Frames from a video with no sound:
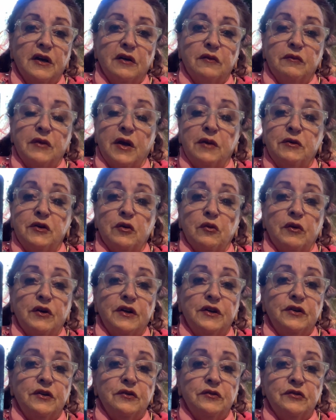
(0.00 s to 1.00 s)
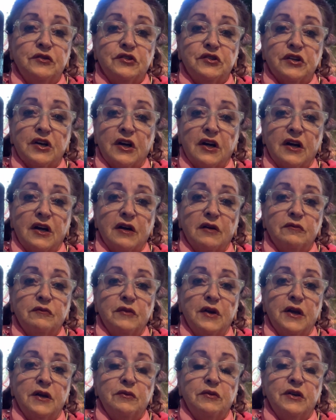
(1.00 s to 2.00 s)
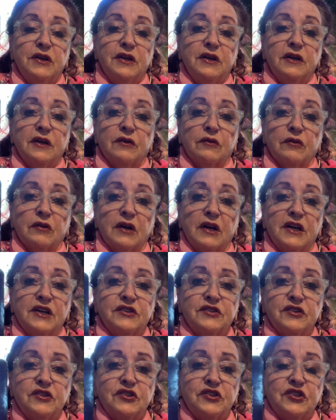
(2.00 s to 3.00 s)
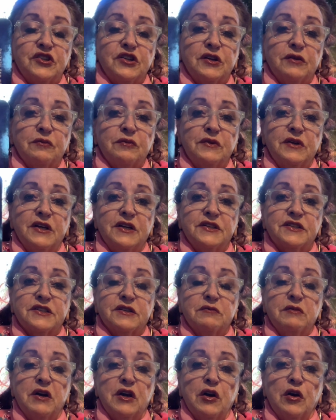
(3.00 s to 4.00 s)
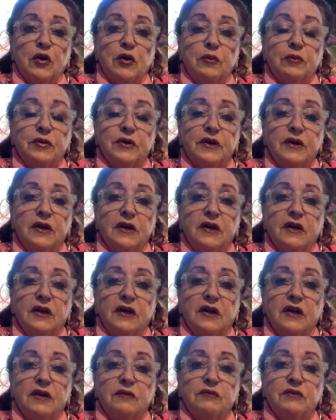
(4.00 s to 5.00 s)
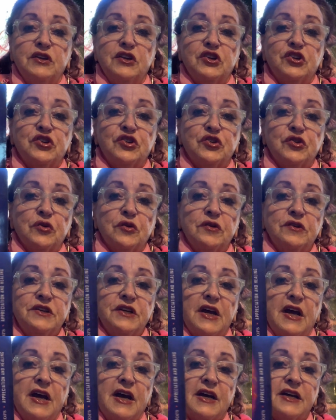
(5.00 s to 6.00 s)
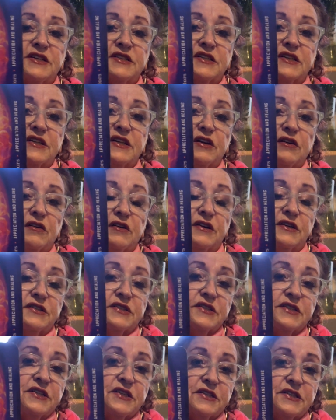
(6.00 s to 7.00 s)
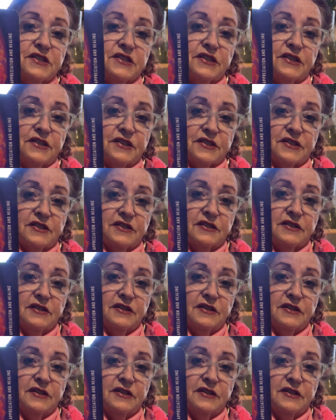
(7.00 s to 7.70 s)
maybe you want a new job, maybe a relationship needs some help, be sure to ask their assistance.